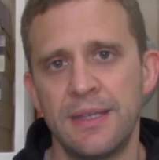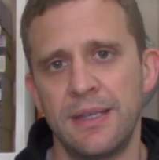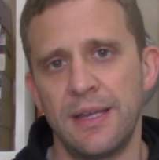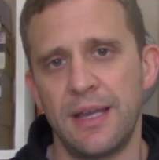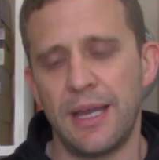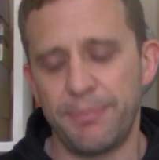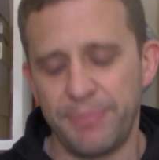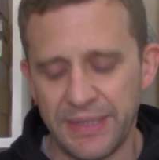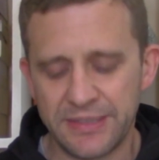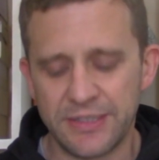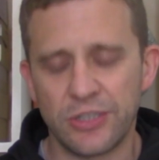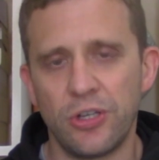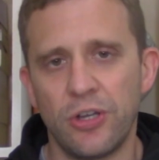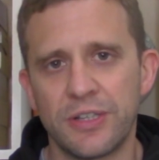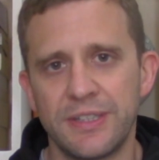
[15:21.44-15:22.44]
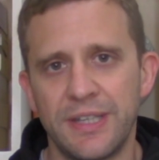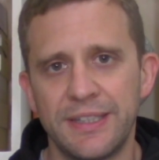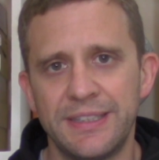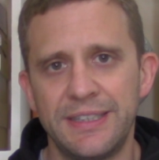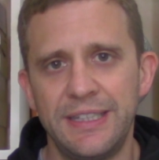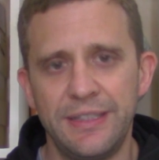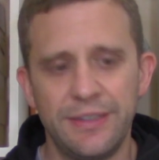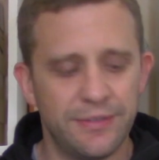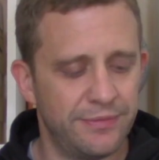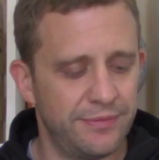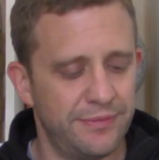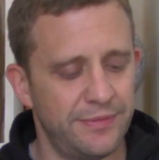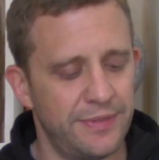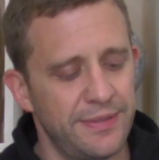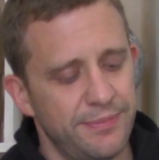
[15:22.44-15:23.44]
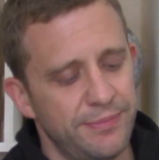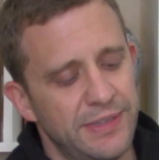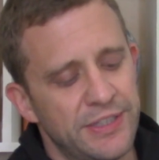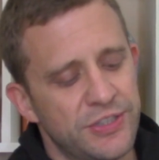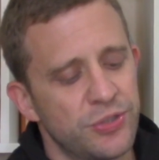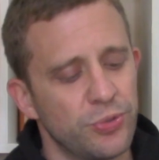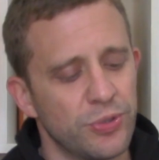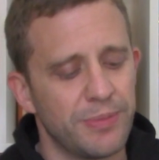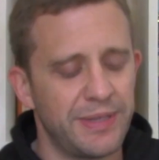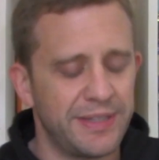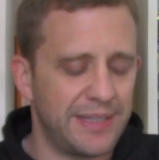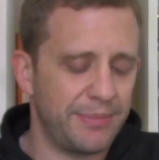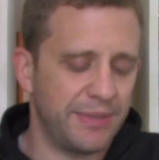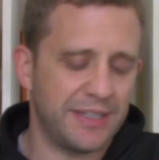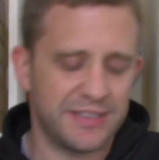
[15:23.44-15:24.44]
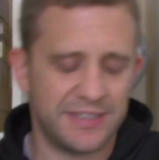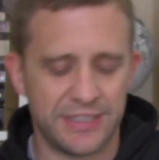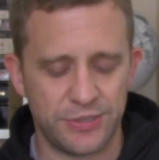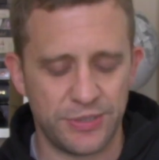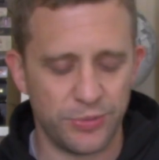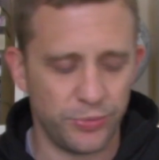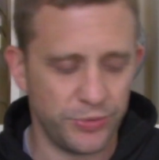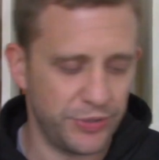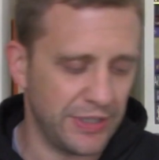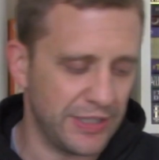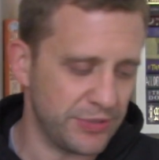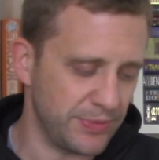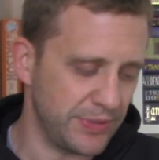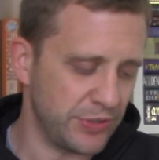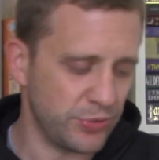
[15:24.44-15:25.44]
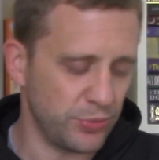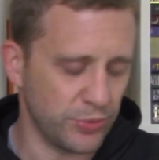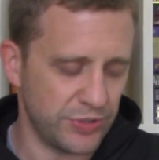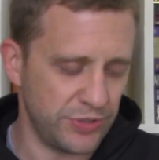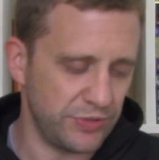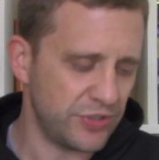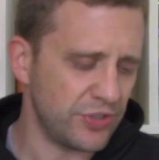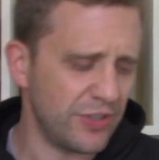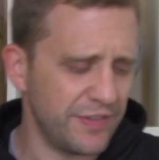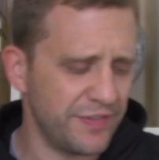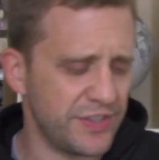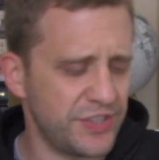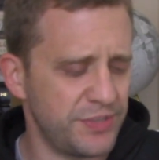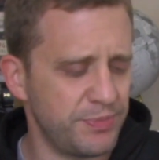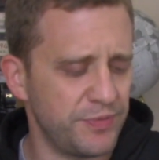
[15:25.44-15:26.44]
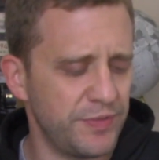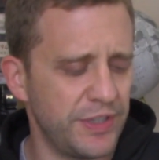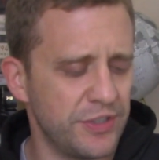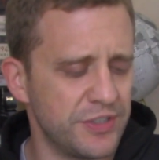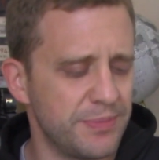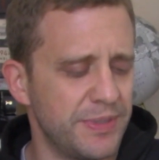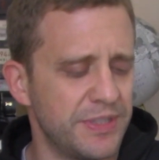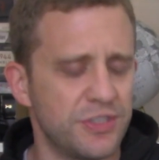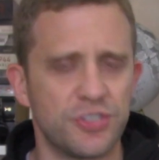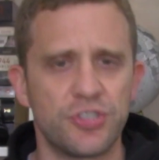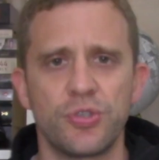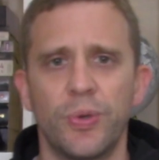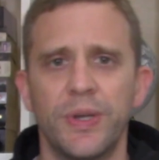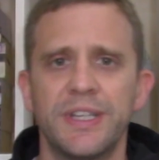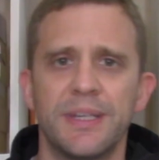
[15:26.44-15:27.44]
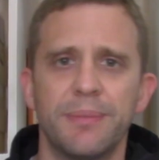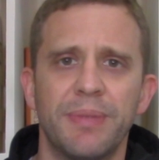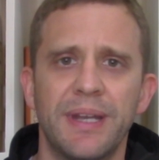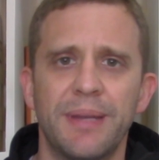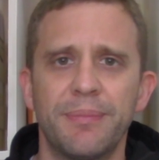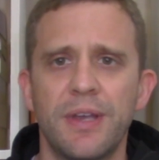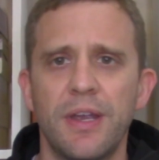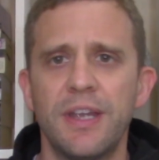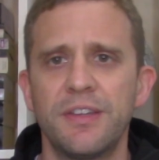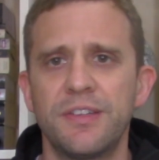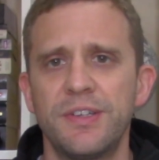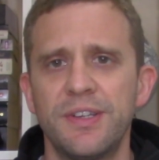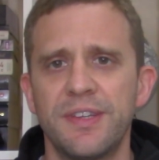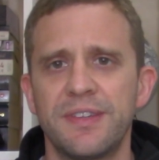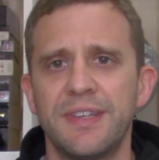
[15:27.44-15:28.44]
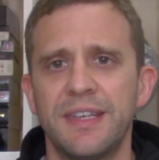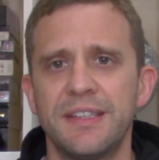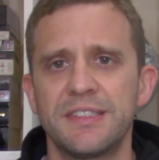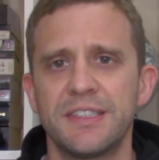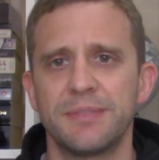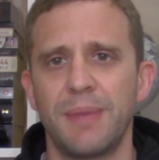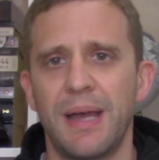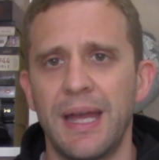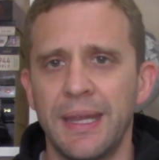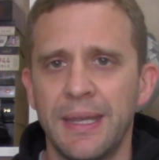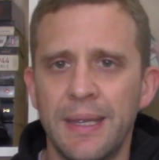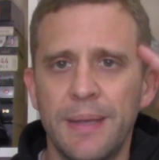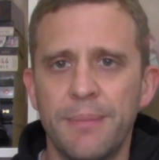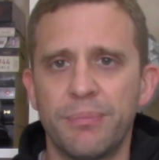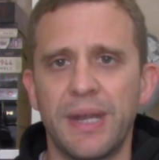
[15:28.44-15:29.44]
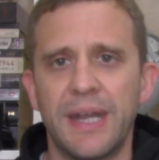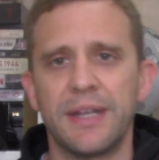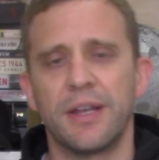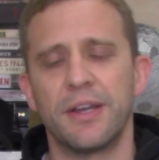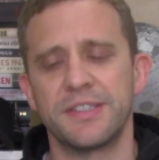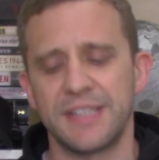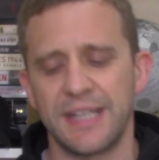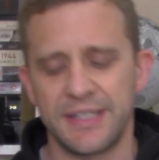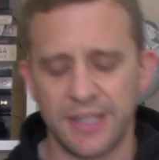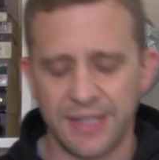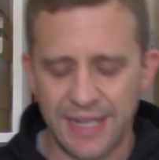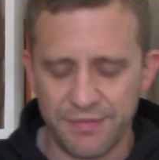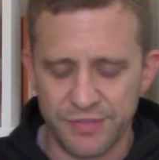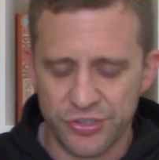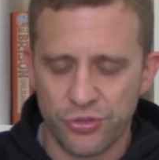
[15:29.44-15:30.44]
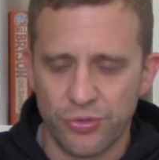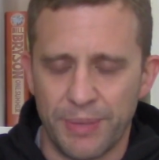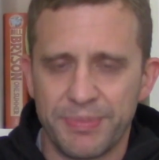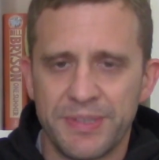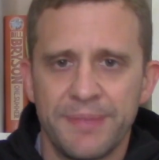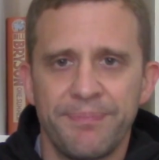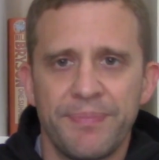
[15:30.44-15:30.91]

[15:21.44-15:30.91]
I picked the Glock 19. Let's talk about that because that's all you guys want to talk to. Sorry if this video is a bit disjointed, but I'm going through the things as my brain goes, and I don't have a script.